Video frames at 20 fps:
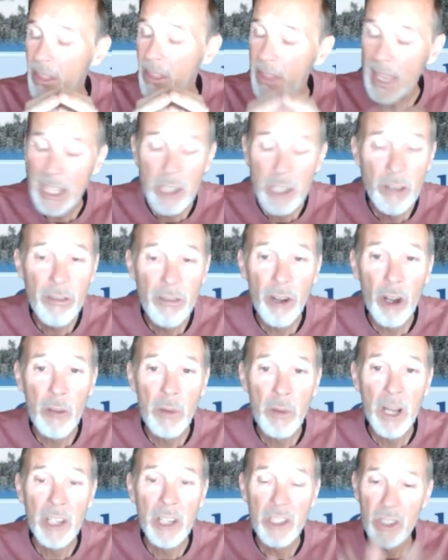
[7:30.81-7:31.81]
Thank you
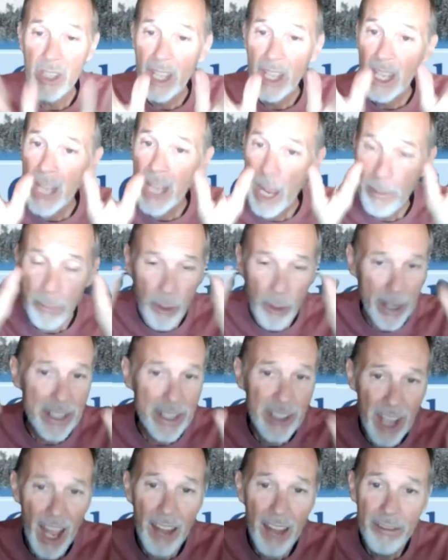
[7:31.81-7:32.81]
very much.
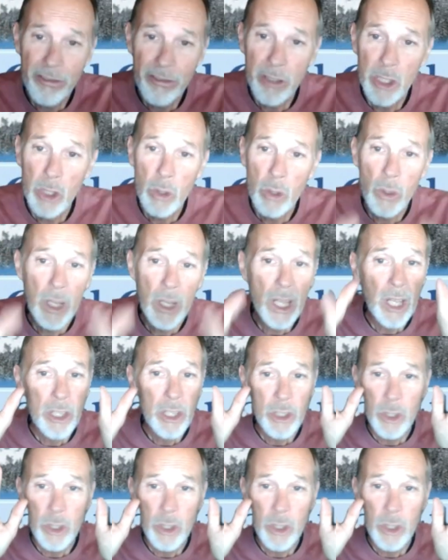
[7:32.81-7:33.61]
Praise God for you.